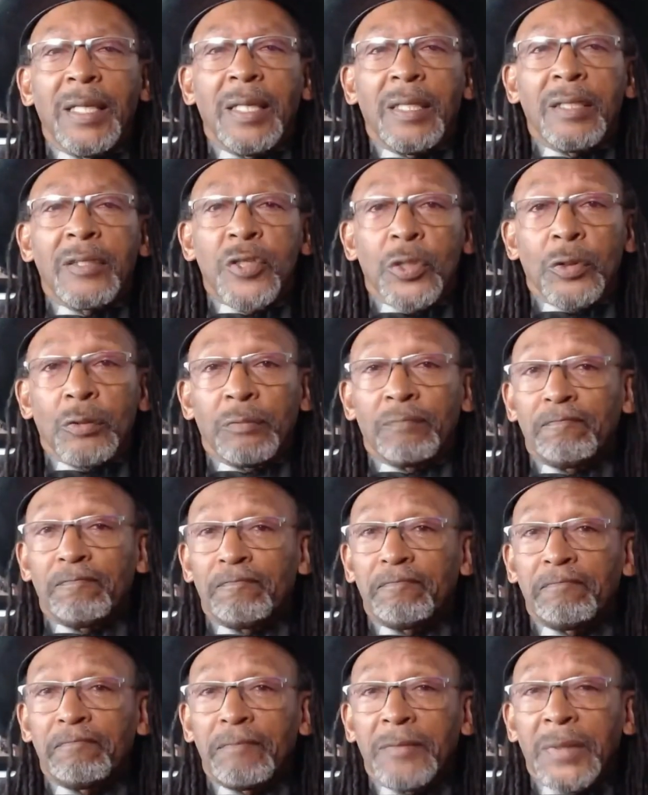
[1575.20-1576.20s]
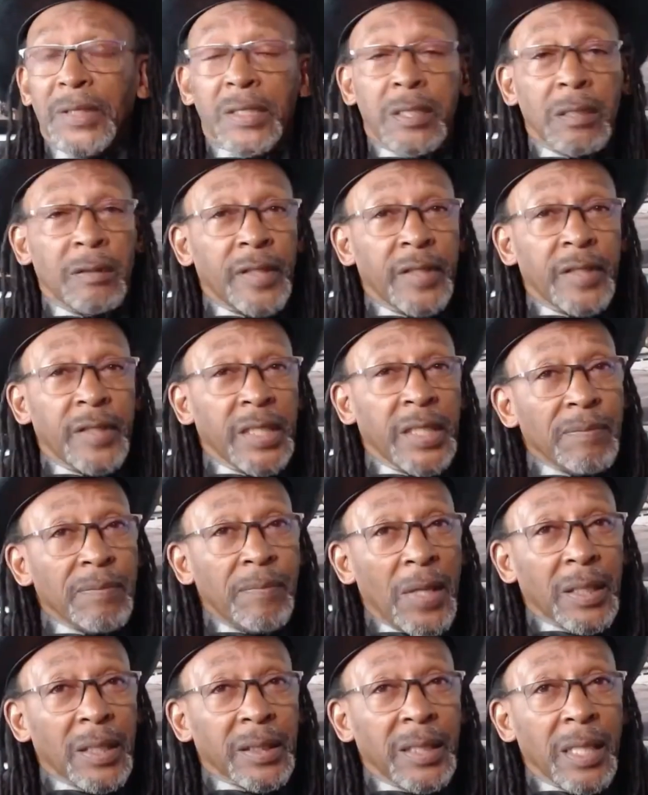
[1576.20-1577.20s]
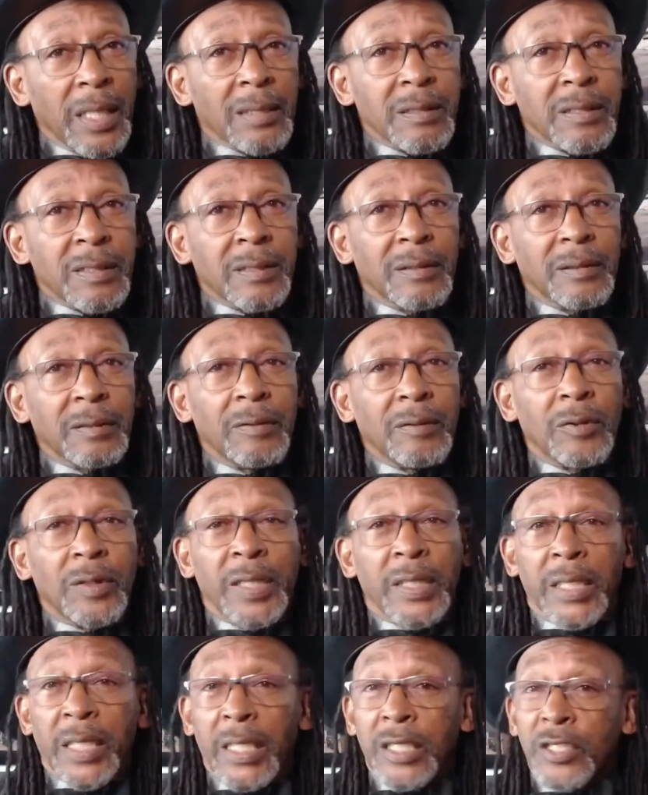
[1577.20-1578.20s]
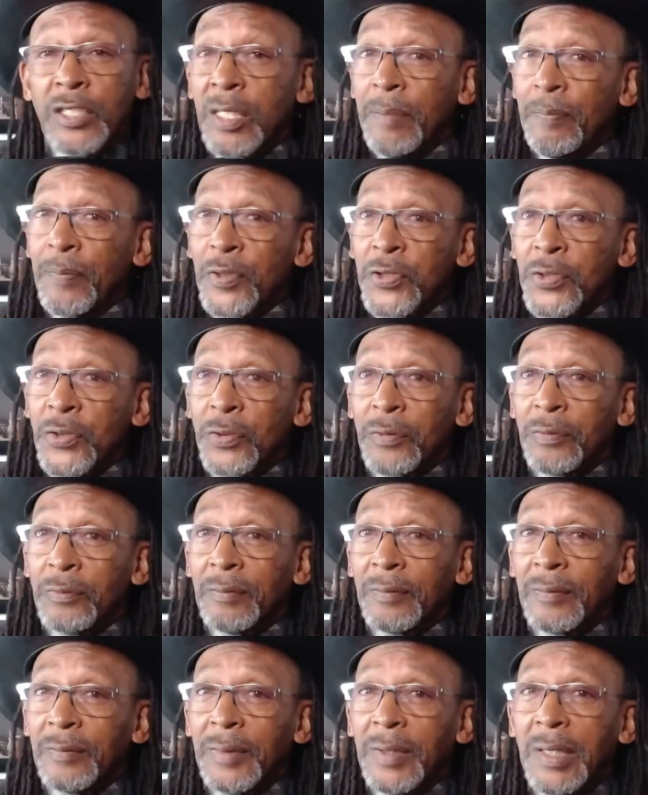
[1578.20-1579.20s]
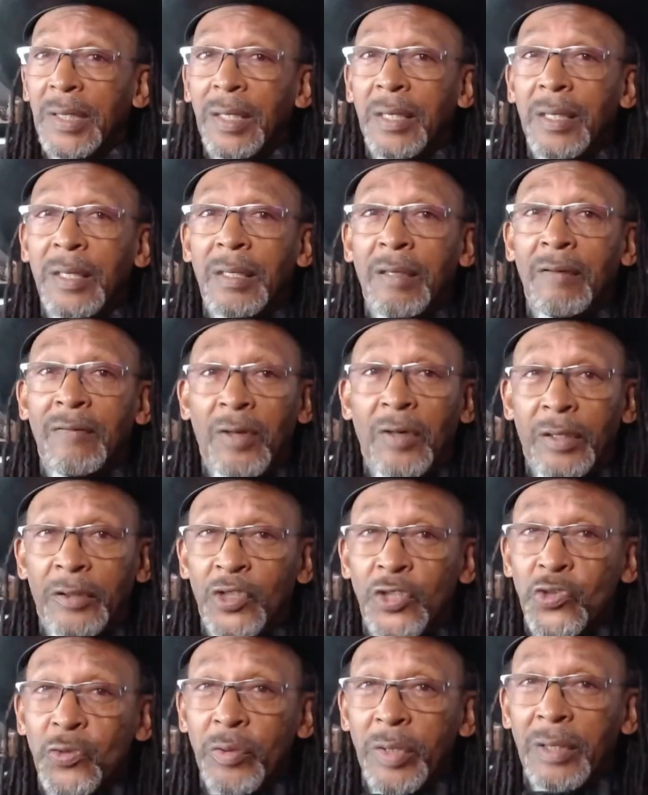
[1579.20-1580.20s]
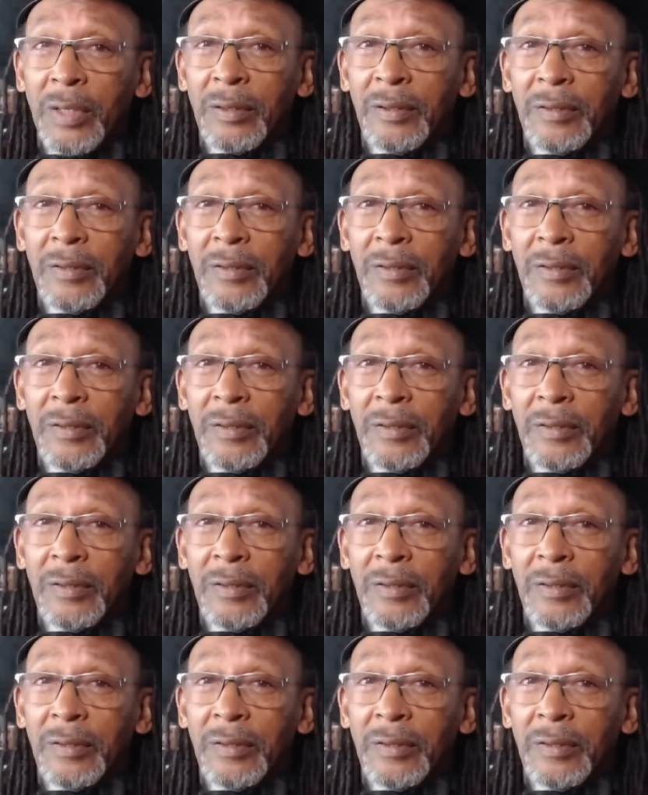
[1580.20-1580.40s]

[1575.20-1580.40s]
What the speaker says: So until the next podcast, the next episode, The Trail.